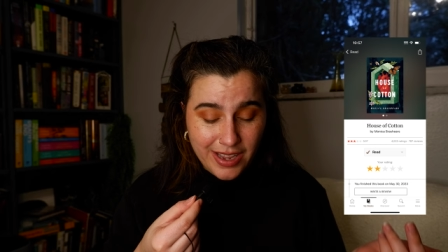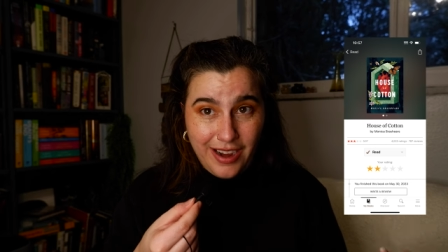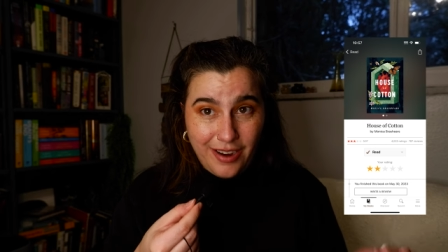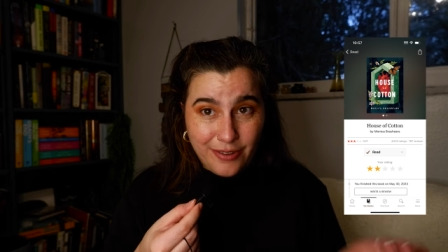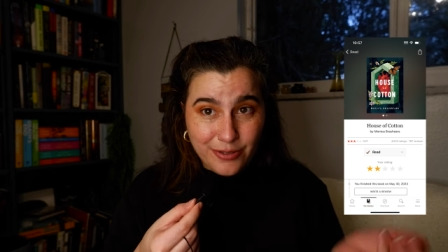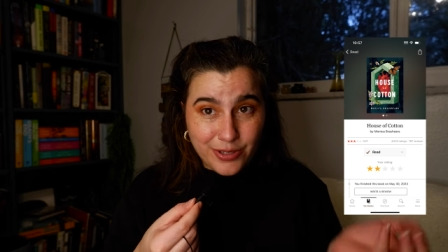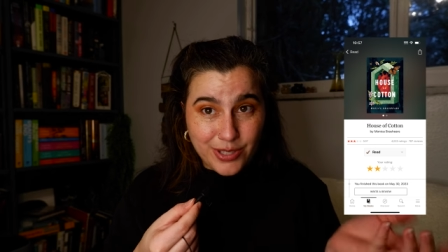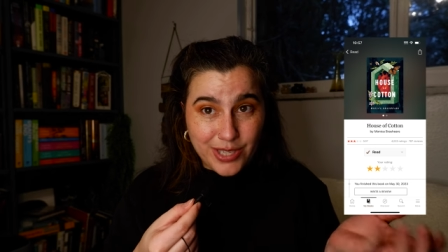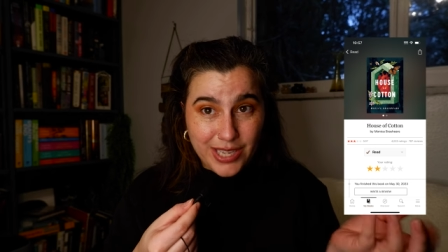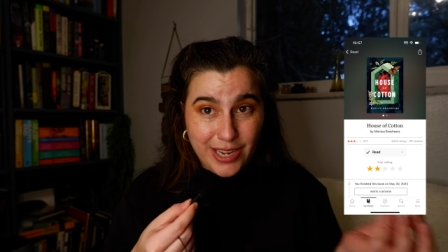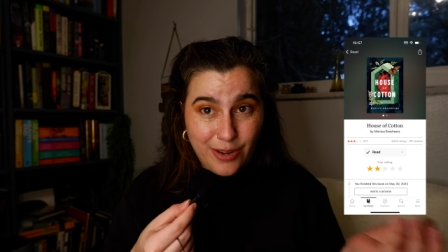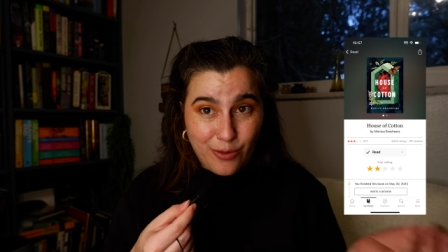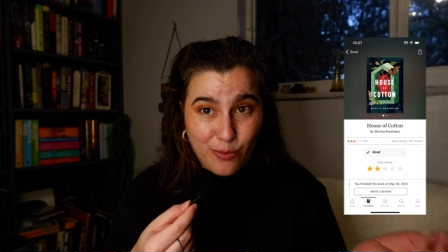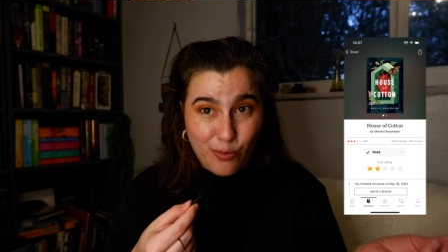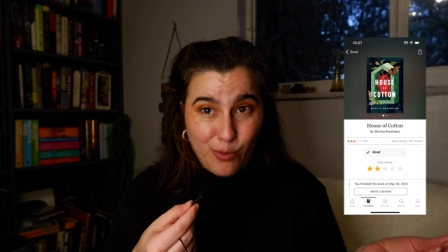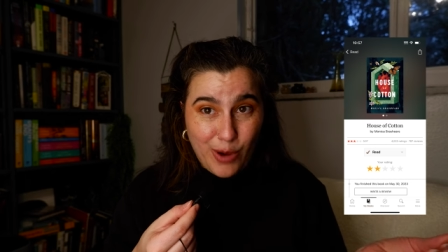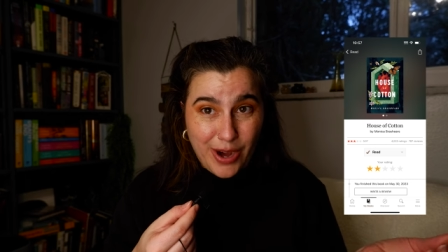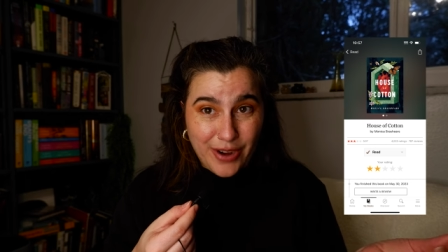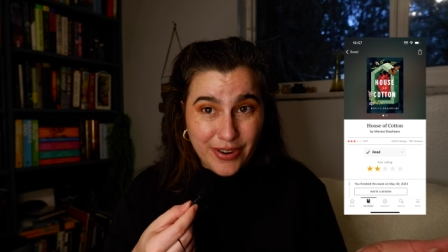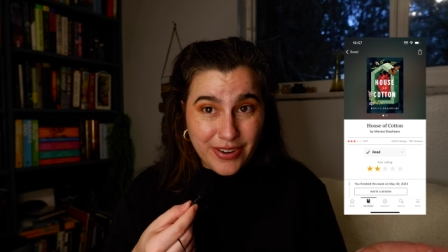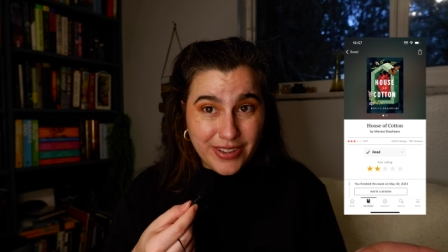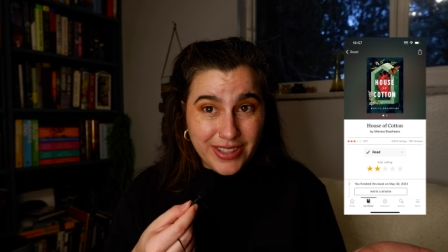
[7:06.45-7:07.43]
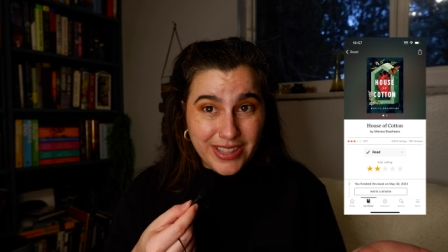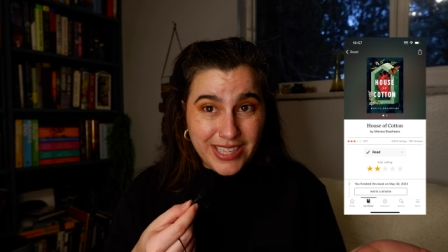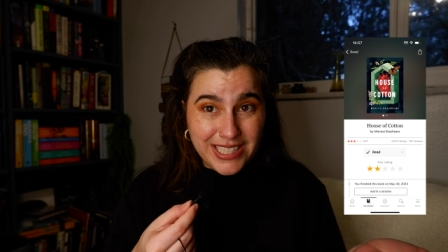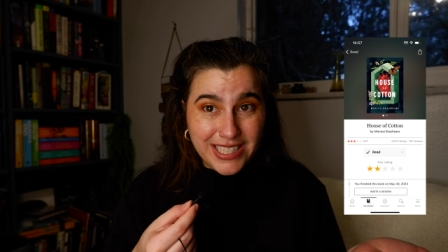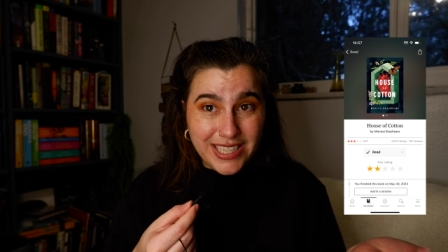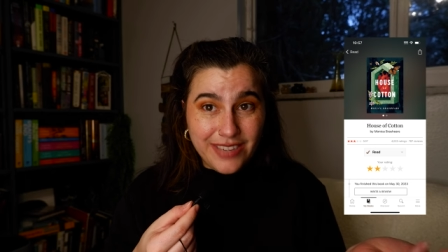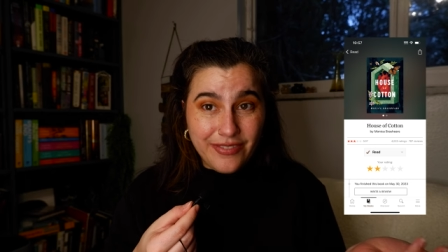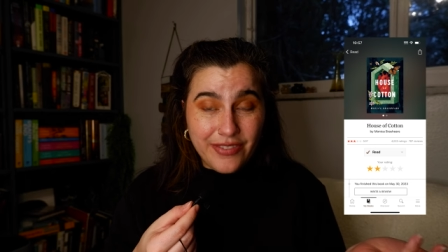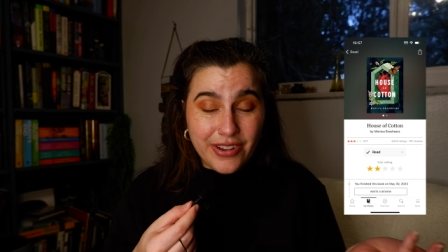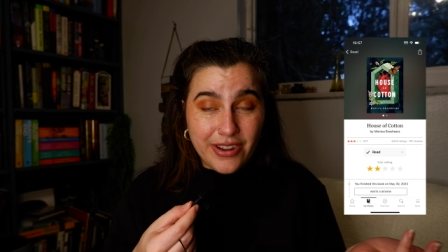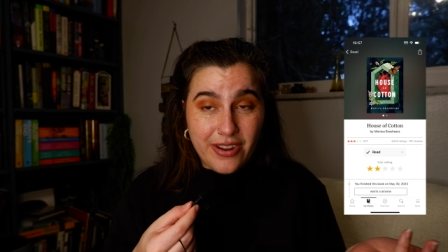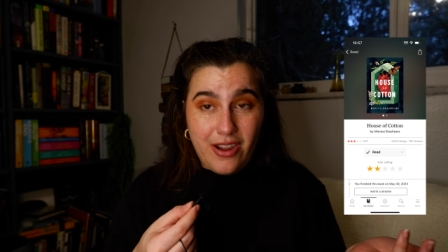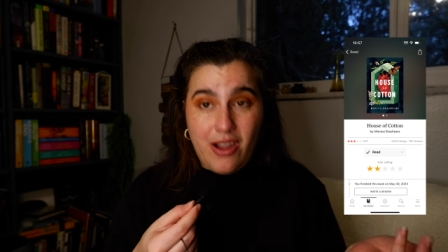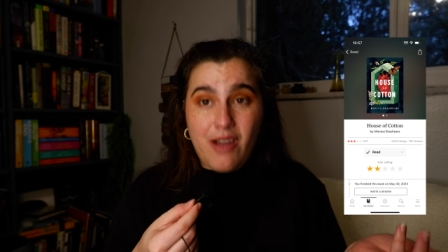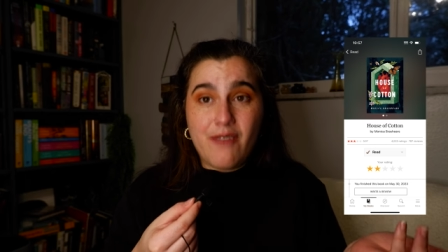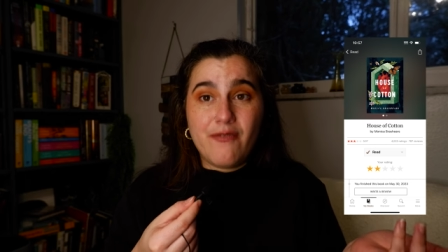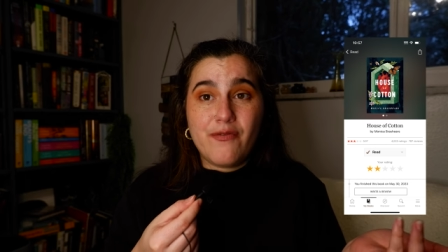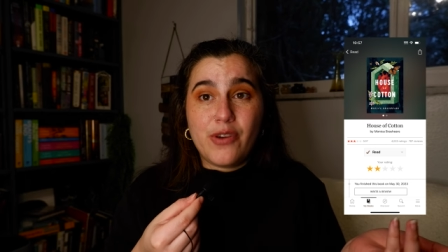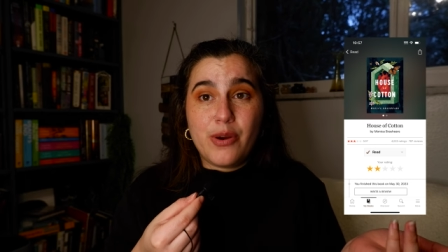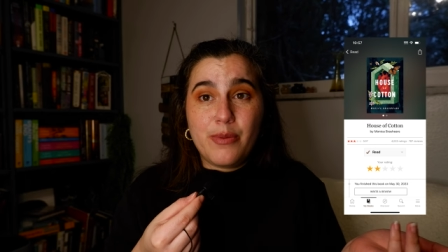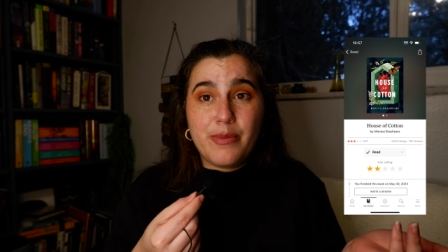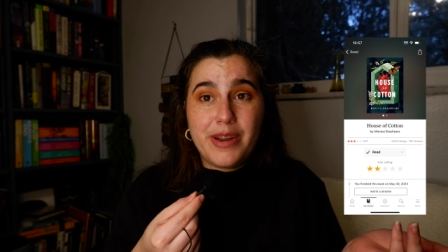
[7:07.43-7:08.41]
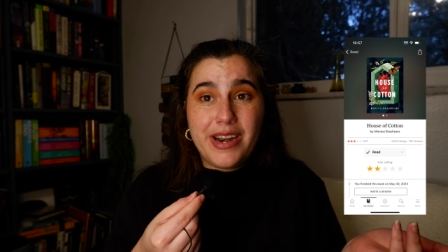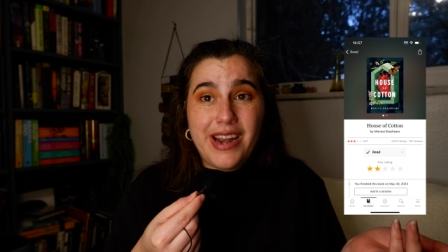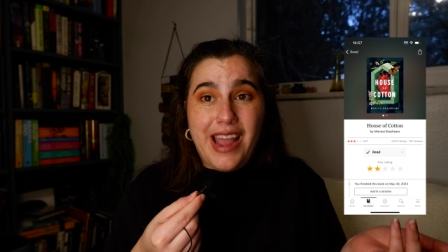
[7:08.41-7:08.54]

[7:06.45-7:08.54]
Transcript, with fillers: And I was like, where did this even come from?